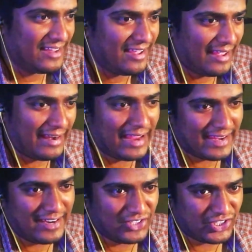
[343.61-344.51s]
and I can
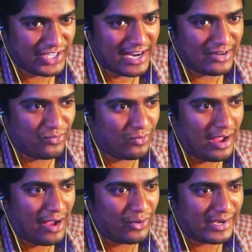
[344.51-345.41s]
understand
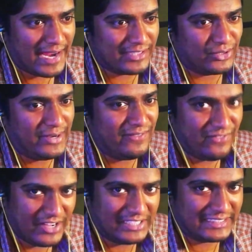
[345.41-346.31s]
how Catherine
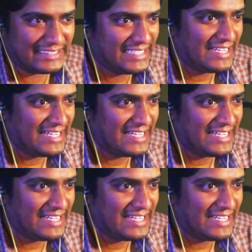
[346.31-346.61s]
felt.